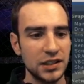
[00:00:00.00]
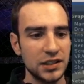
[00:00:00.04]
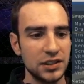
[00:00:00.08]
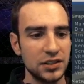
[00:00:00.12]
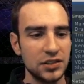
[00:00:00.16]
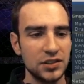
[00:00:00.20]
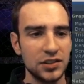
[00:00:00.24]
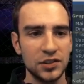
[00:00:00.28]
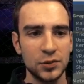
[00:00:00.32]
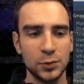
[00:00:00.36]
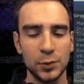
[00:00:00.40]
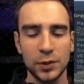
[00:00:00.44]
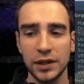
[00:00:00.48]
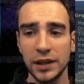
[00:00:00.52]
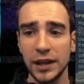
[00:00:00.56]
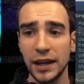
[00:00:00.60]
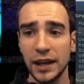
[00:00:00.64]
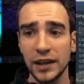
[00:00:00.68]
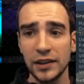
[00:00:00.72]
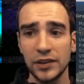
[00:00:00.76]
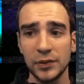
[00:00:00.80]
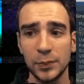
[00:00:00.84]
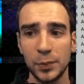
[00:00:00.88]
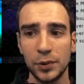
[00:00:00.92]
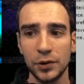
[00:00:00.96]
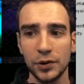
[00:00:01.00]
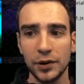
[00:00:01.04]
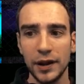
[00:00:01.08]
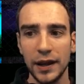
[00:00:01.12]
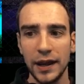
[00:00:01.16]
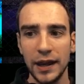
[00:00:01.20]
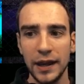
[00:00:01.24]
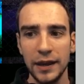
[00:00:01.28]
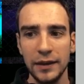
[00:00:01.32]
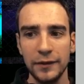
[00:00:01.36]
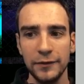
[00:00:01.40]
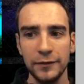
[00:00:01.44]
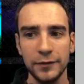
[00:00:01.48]
You just want to export
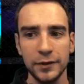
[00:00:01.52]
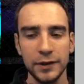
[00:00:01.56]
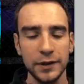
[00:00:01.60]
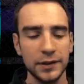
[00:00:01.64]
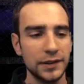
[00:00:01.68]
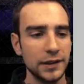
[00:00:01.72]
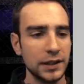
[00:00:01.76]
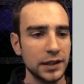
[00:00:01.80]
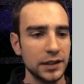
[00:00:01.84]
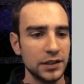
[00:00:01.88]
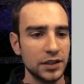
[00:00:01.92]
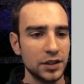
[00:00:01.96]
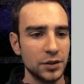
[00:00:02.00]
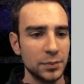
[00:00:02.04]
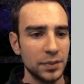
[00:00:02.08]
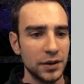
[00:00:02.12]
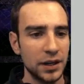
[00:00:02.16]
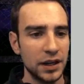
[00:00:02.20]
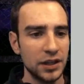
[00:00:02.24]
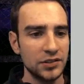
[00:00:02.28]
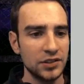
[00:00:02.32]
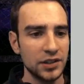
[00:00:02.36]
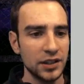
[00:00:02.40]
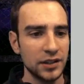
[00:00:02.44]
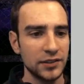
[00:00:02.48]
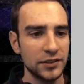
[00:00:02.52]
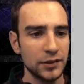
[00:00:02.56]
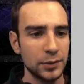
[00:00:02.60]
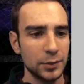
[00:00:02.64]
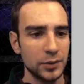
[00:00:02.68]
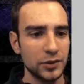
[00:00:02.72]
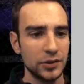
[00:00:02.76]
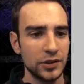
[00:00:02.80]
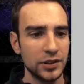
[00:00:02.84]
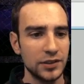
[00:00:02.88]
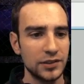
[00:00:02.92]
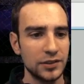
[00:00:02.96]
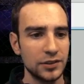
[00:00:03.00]
everything in your project. So I'm
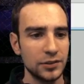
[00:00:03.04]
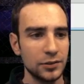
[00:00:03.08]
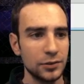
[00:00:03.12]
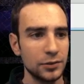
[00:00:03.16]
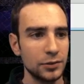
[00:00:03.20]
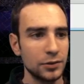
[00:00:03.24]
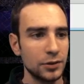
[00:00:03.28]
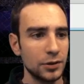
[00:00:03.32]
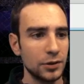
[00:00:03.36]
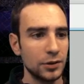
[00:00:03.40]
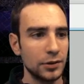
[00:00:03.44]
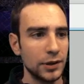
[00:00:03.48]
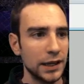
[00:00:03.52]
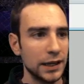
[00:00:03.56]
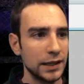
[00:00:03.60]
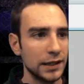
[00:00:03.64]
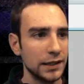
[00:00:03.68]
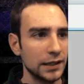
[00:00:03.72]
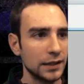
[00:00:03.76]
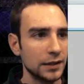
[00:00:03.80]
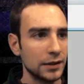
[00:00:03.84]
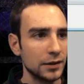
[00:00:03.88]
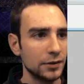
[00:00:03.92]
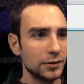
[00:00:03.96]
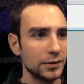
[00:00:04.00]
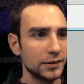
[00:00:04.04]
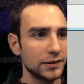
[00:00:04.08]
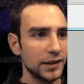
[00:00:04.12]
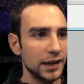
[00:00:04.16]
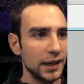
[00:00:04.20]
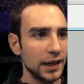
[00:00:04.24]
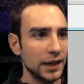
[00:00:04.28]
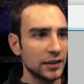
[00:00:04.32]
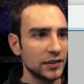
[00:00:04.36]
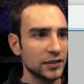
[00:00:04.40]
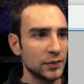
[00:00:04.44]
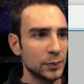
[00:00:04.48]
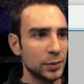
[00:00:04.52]
going to go ahead and go into
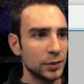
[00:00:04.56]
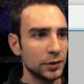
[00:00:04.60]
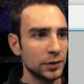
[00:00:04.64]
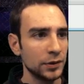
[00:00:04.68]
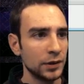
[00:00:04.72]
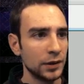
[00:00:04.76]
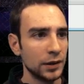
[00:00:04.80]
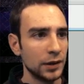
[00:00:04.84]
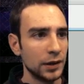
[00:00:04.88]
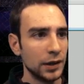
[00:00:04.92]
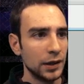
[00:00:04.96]
export.